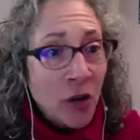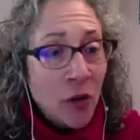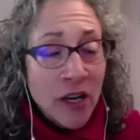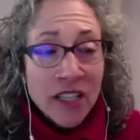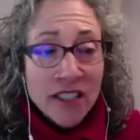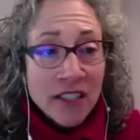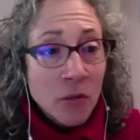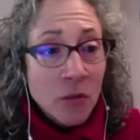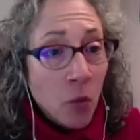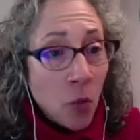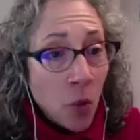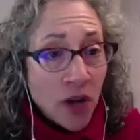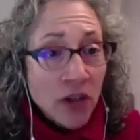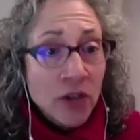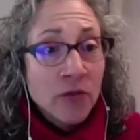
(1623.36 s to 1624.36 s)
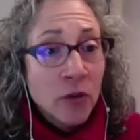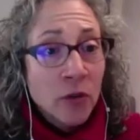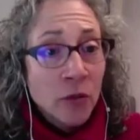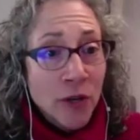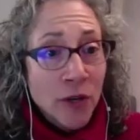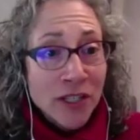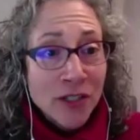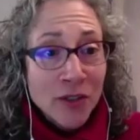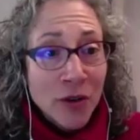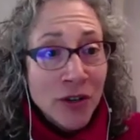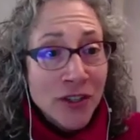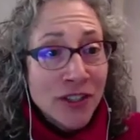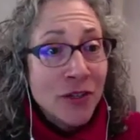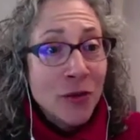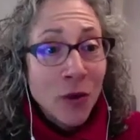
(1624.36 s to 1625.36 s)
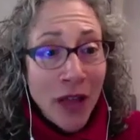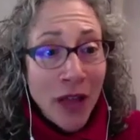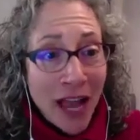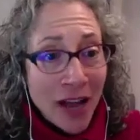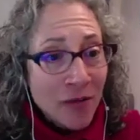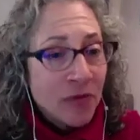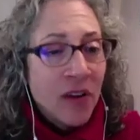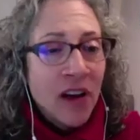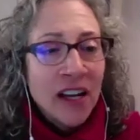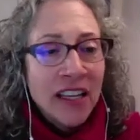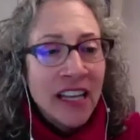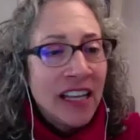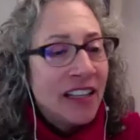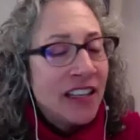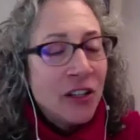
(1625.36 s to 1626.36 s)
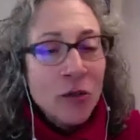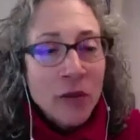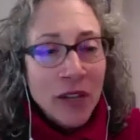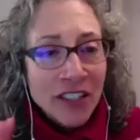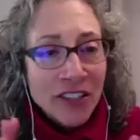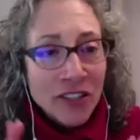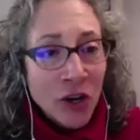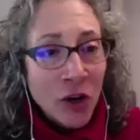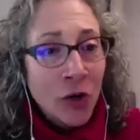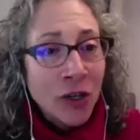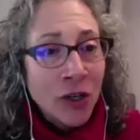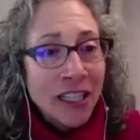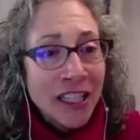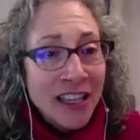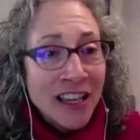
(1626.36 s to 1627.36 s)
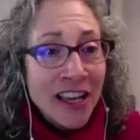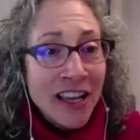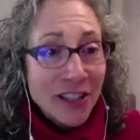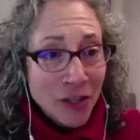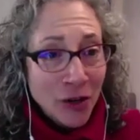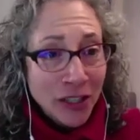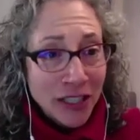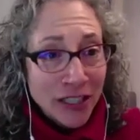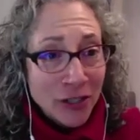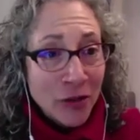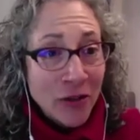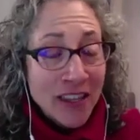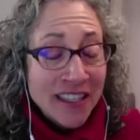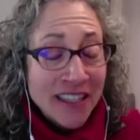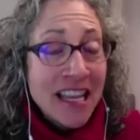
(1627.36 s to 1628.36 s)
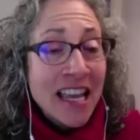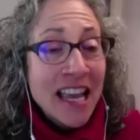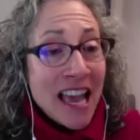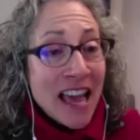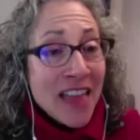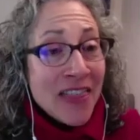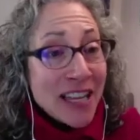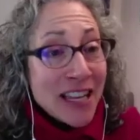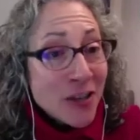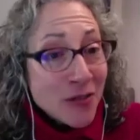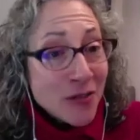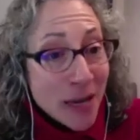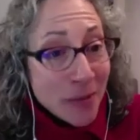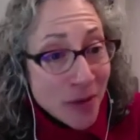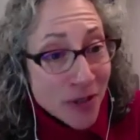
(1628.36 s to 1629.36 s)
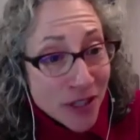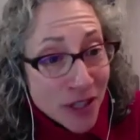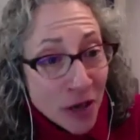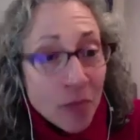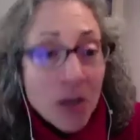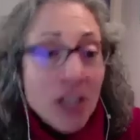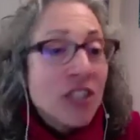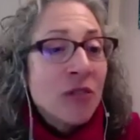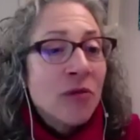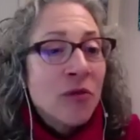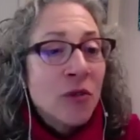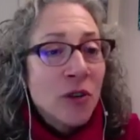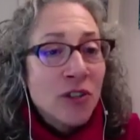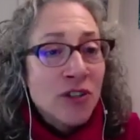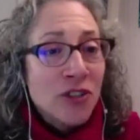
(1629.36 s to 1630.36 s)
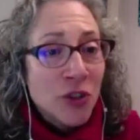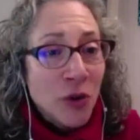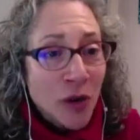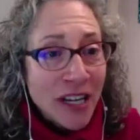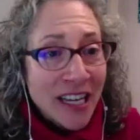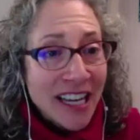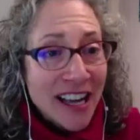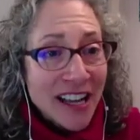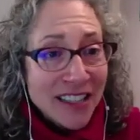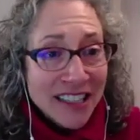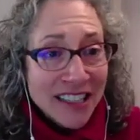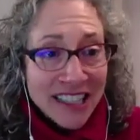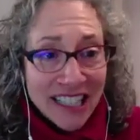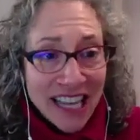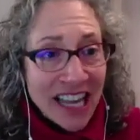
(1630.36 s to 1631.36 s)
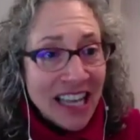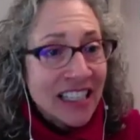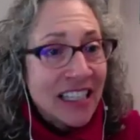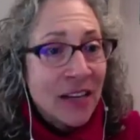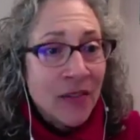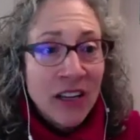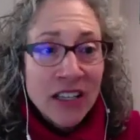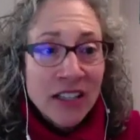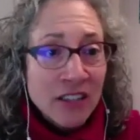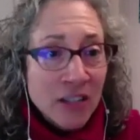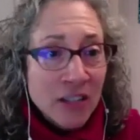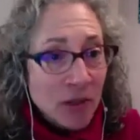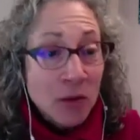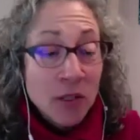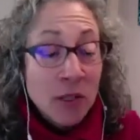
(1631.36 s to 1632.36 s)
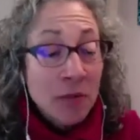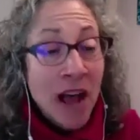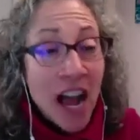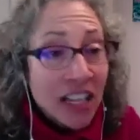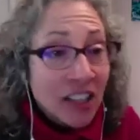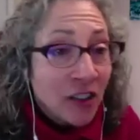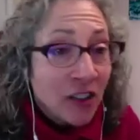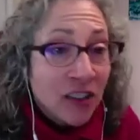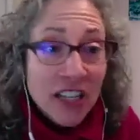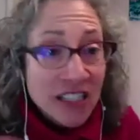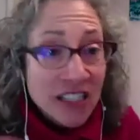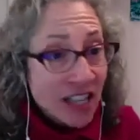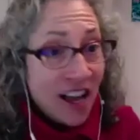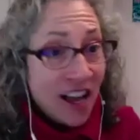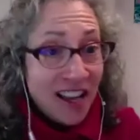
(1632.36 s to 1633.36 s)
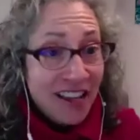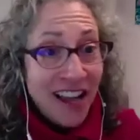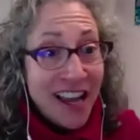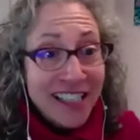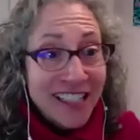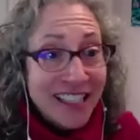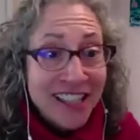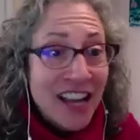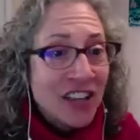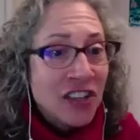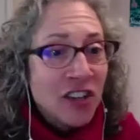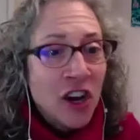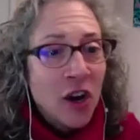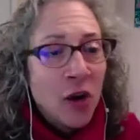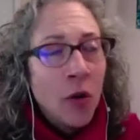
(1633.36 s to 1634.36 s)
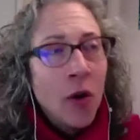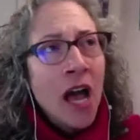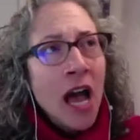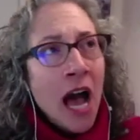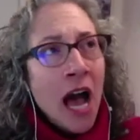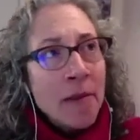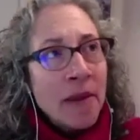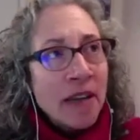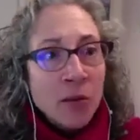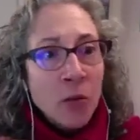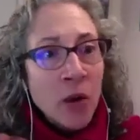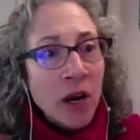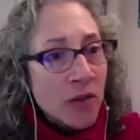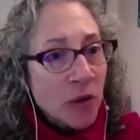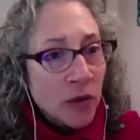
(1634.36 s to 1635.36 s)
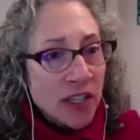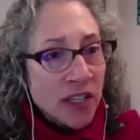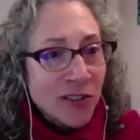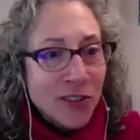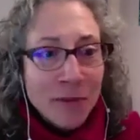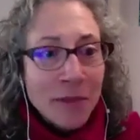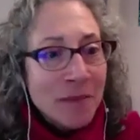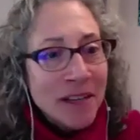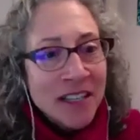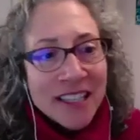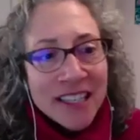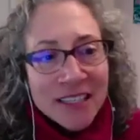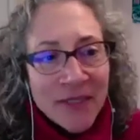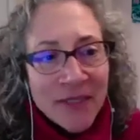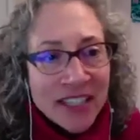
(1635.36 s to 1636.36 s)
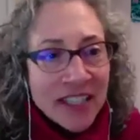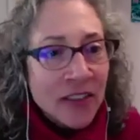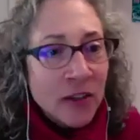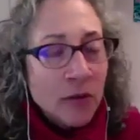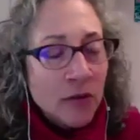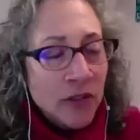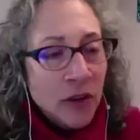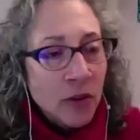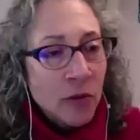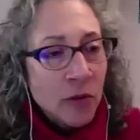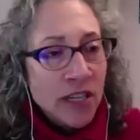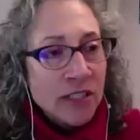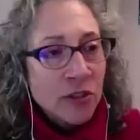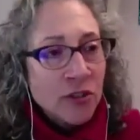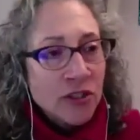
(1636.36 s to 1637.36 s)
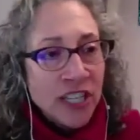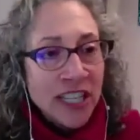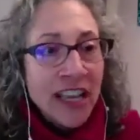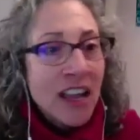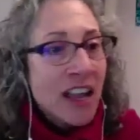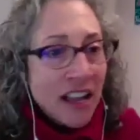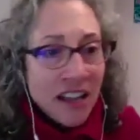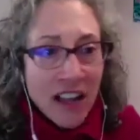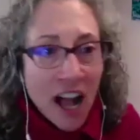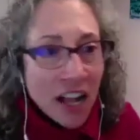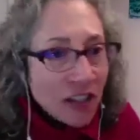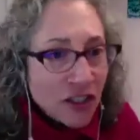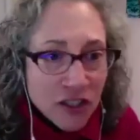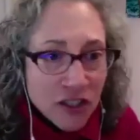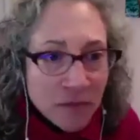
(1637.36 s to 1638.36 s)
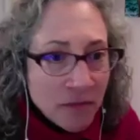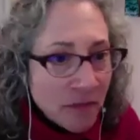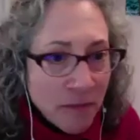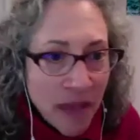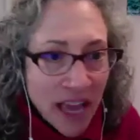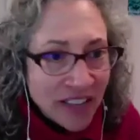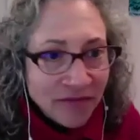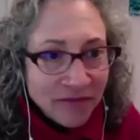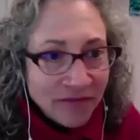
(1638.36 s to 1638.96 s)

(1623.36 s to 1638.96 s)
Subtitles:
It's a wonderful resource. You will have fun, and you can totally do this. Thank you, Debra, so much for joining us today and giving us so much wisdom. I learned a ton. I did not know. I mean, I was aware of the research, because let's face it, they're researching college men.